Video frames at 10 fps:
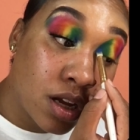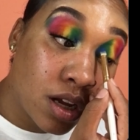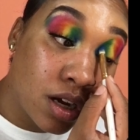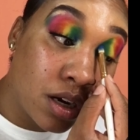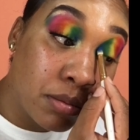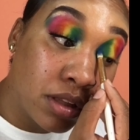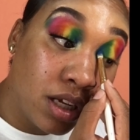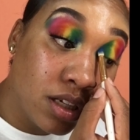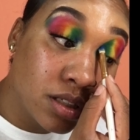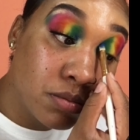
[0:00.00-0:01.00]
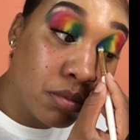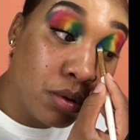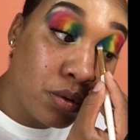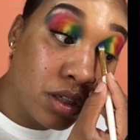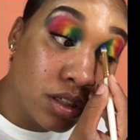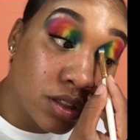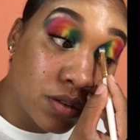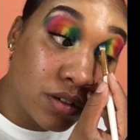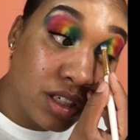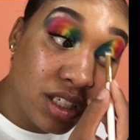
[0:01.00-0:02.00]
Kind of blend this blue and this
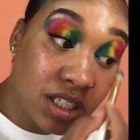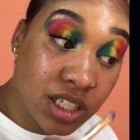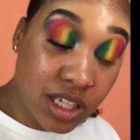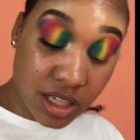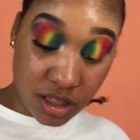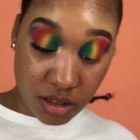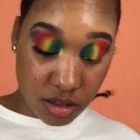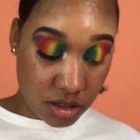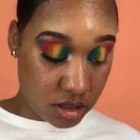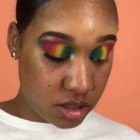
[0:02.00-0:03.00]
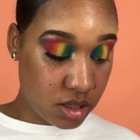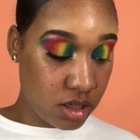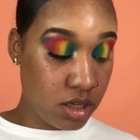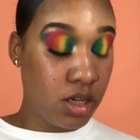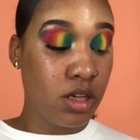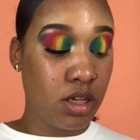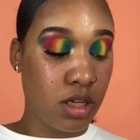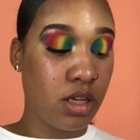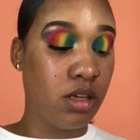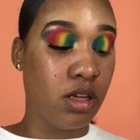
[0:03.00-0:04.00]
green together.
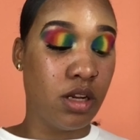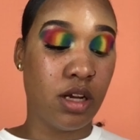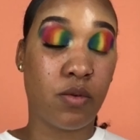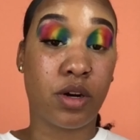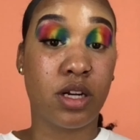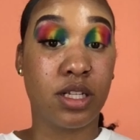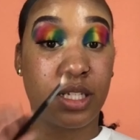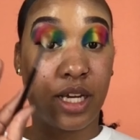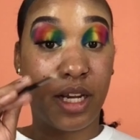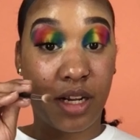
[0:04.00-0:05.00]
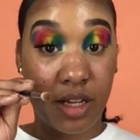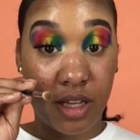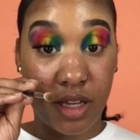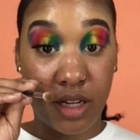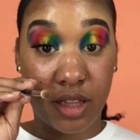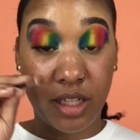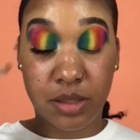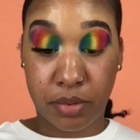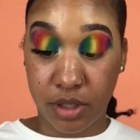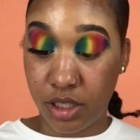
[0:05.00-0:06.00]
And now we're going to take this
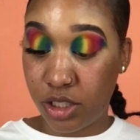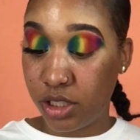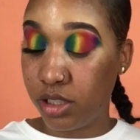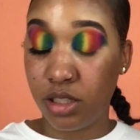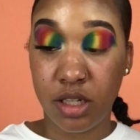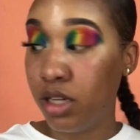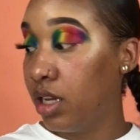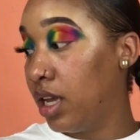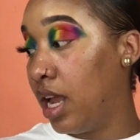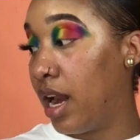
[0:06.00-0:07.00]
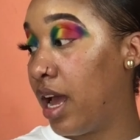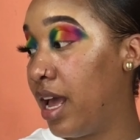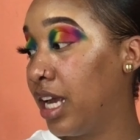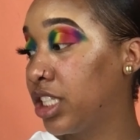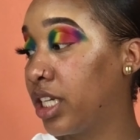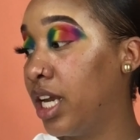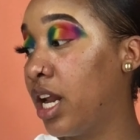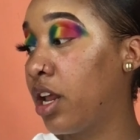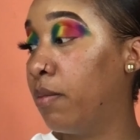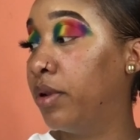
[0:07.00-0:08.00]
brush. And I actually ended
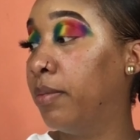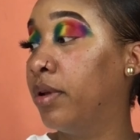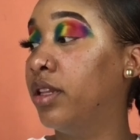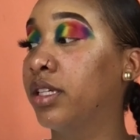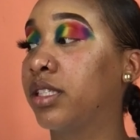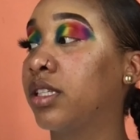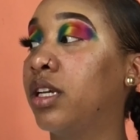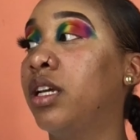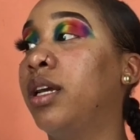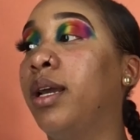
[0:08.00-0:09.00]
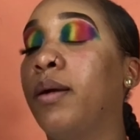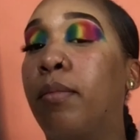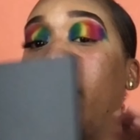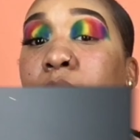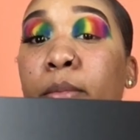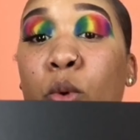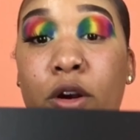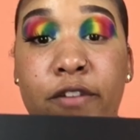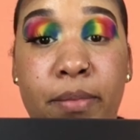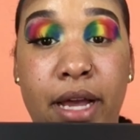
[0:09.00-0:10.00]
up dipping this in my
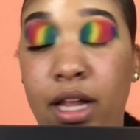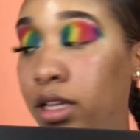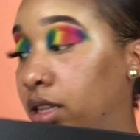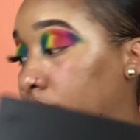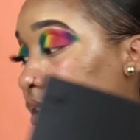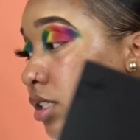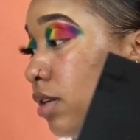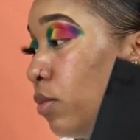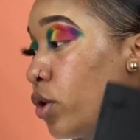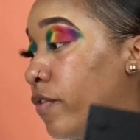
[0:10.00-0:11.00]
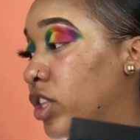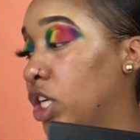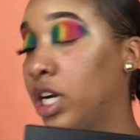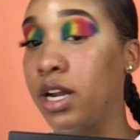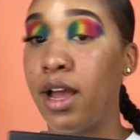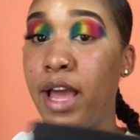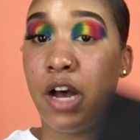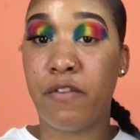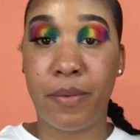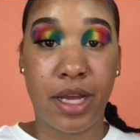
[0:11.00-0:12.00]
Morphe palette. This is the Morphe 39
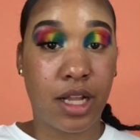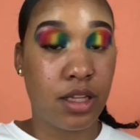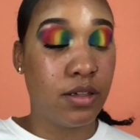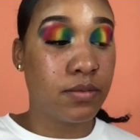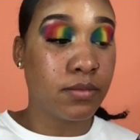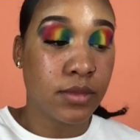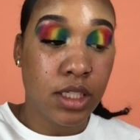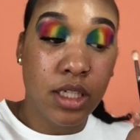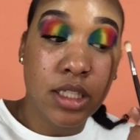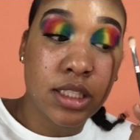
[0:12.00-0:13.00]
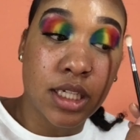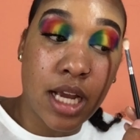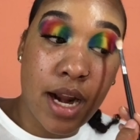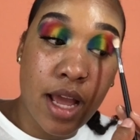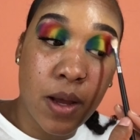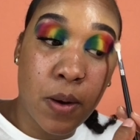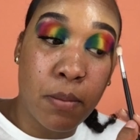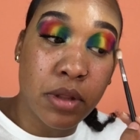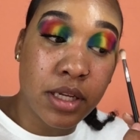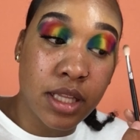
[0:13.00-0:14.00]
Alpha palette to kind of help
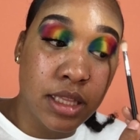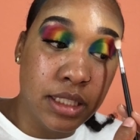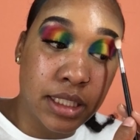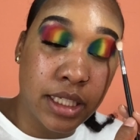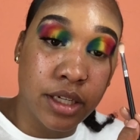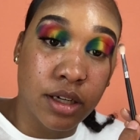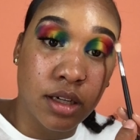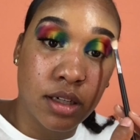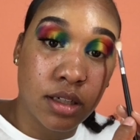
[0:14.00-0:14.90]
blend this here.